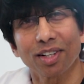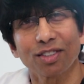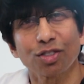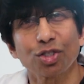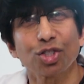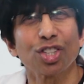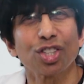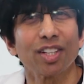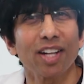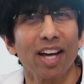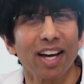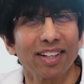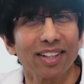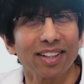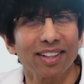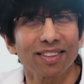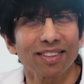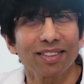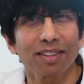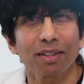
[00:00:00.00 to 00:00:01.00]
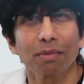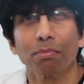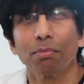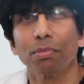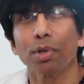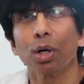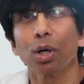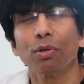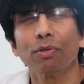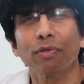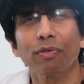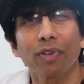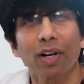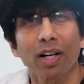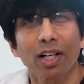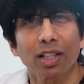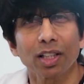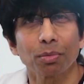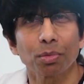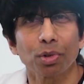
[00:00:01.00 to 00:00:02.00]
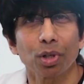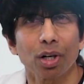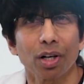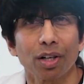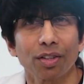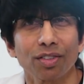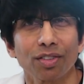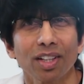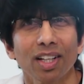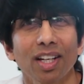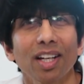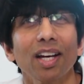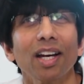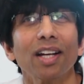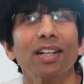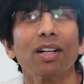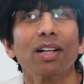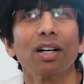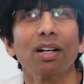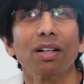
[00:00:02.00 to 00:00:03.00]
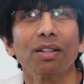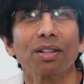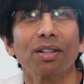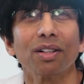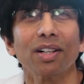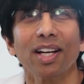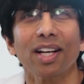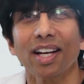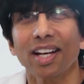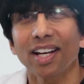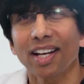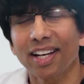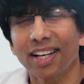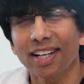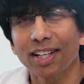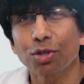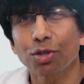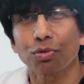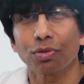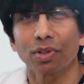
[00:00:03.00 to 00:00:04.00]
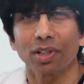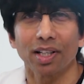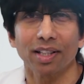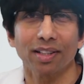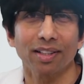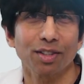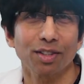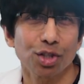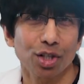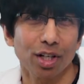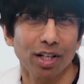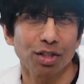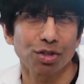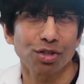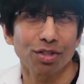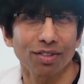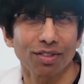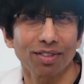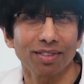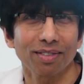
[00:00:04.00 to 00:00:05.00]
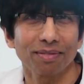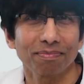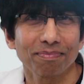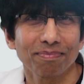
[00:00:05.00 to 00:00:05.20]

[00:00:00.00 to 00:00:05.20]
as genetics, bone volume loss, and other age-related changes.